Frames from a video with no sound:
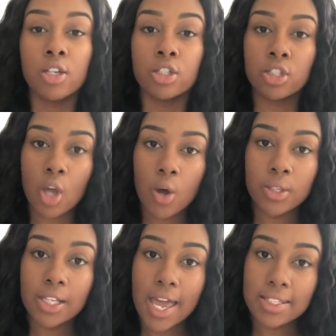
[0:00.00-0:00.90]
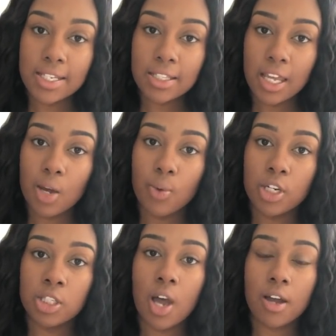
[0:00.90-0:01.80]
So the last thing that I
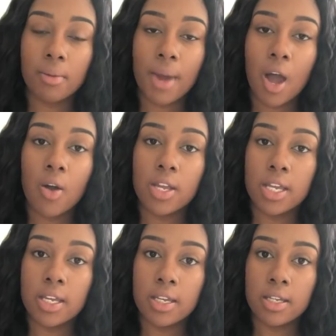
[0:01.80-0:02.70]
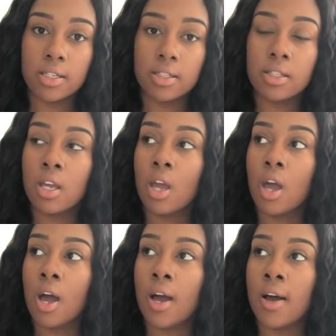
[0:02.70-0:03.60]
want to talk about is
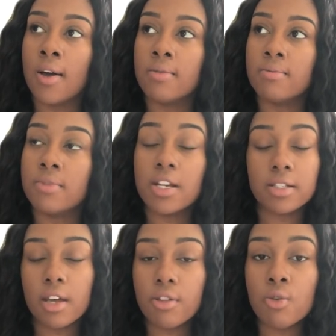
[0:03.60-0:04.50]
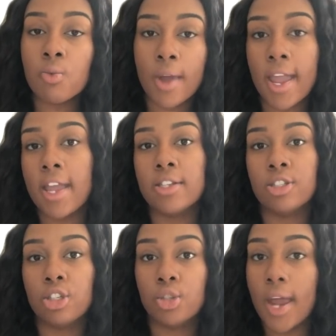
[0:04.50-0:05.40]
there's other ways
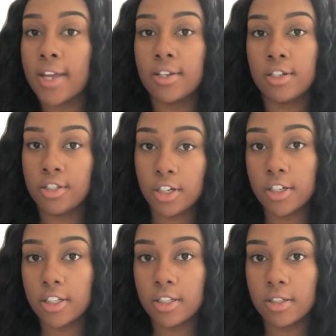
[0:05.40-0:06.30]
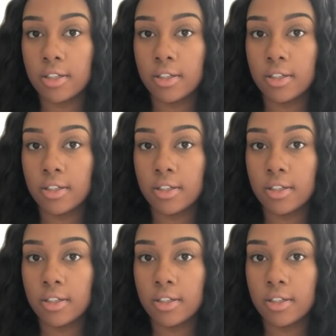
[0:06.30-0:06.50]
to track your journey.